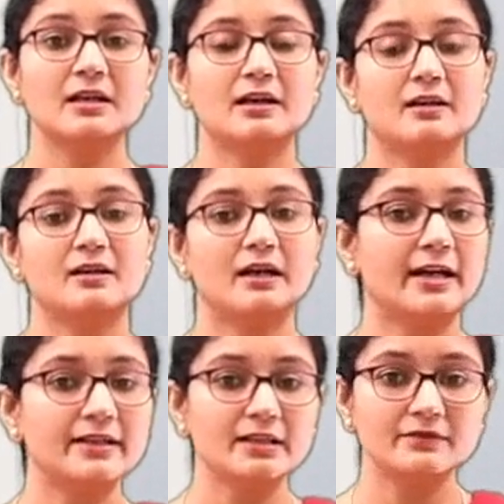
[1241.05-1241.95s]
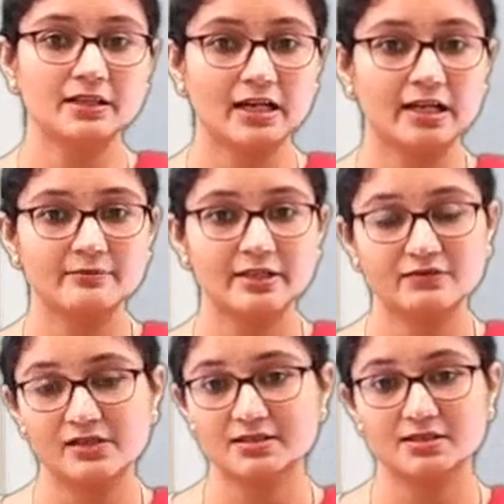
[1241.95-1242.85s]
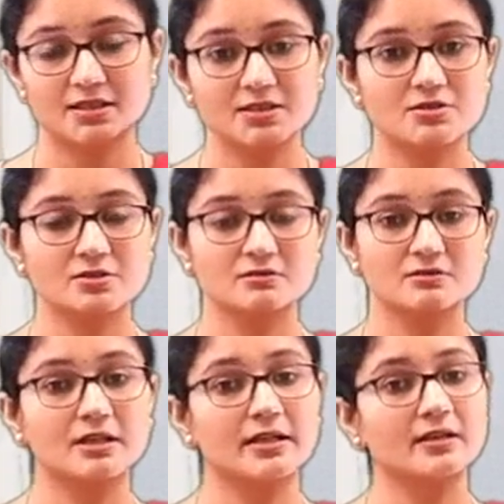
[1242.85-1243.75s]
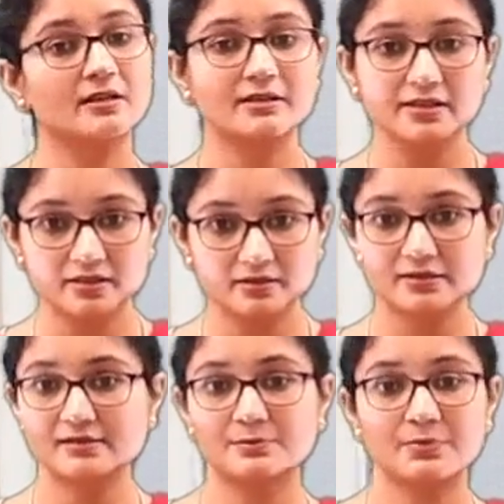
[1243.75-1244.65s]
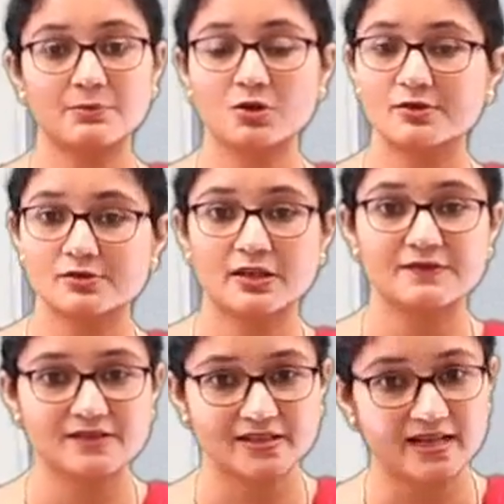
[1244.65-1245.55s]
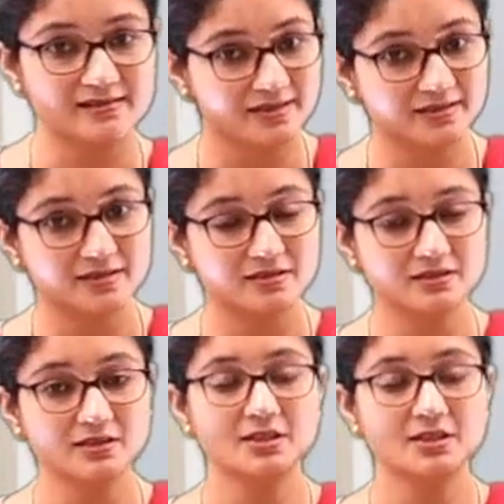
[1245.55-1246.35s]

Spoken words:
Ideally we have breakfast, lunch and dinner, and some people also have snacks and dinner.